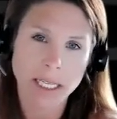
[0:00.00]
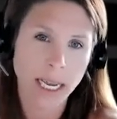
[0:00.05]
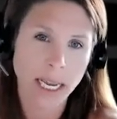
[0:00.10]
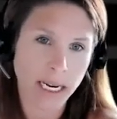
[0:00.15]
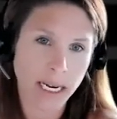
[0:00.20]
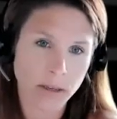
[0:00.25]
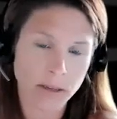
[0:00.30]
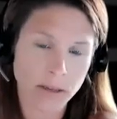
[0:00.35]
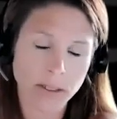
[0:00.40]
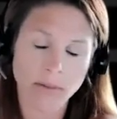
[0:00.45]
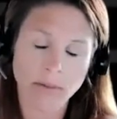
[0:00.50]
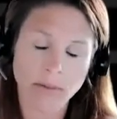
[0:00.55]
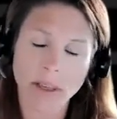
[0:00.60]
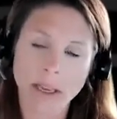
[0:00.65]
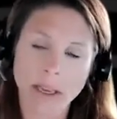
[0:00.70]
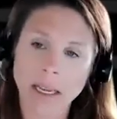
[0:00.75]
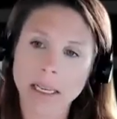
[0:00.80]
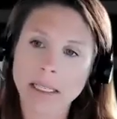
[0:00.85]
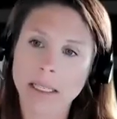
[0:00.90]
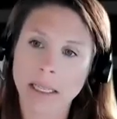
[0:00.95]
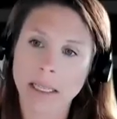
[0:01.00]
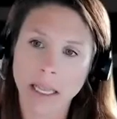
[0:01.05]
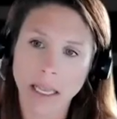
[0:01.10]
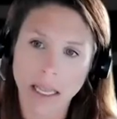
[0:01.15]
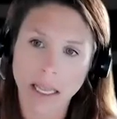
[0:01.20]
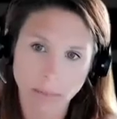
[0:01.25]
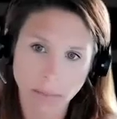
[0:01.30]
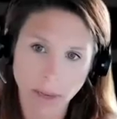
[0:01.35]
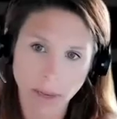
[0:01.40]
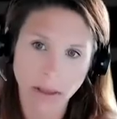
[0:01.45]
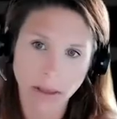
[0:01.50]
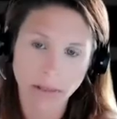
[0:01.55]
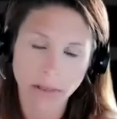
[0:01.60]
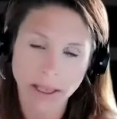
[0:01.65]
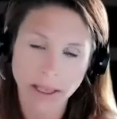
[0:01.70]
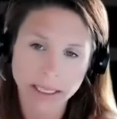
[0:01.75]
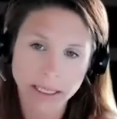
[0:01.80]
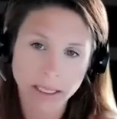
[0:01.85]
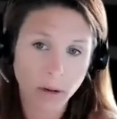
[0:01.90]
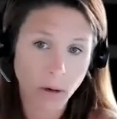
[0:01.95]
titles of things in the email,
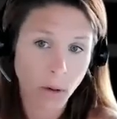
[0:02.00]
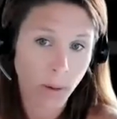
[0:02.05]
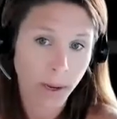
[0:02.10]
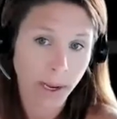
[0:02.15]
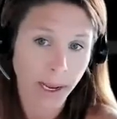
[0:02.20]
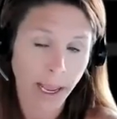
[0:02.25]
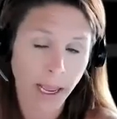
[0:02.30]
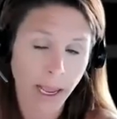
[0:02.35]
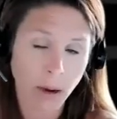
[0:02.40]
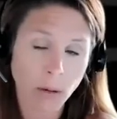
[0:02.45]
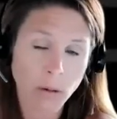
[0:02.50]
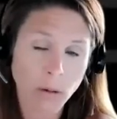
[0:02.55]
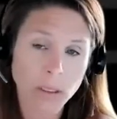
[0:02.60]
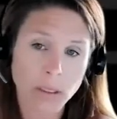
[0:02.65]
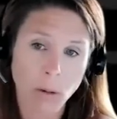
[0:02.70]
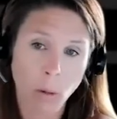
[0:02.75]
things that are going out,